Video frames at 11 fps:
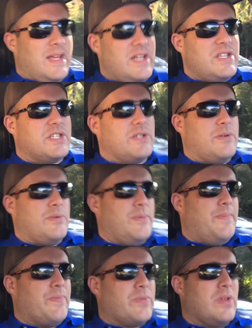issue,
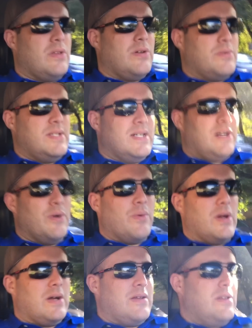you know,
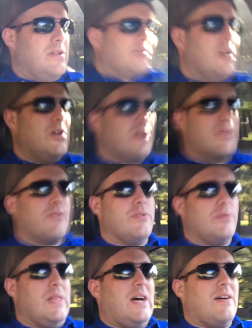dealing, you know, going
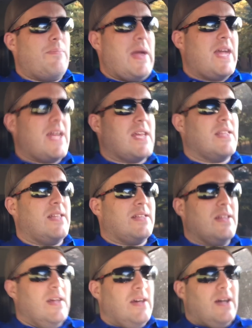through a lot of pain
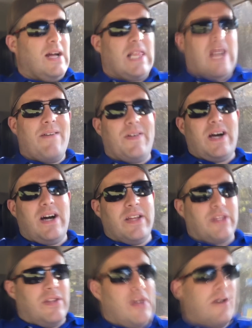and a lot of
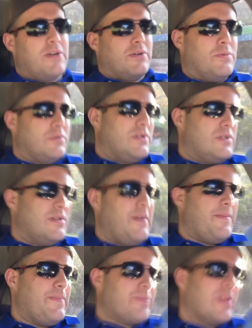unknowns,
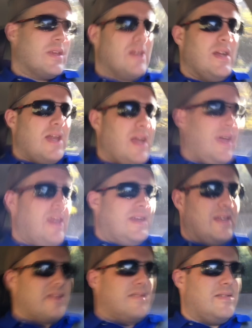
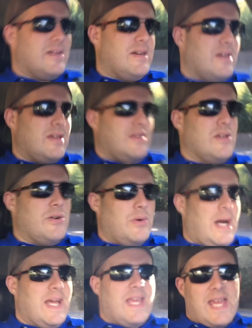and, you
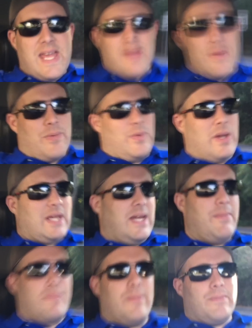know, I eat when
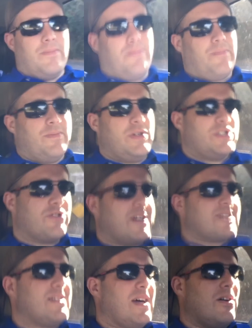I'm
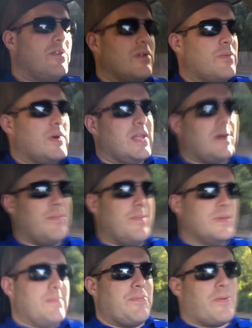stressed out or when I'm
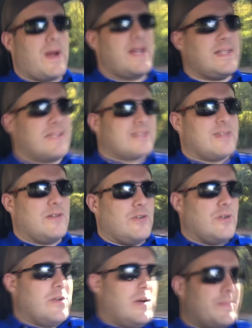depressed
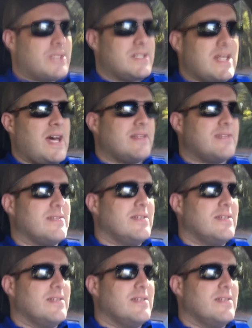or upset,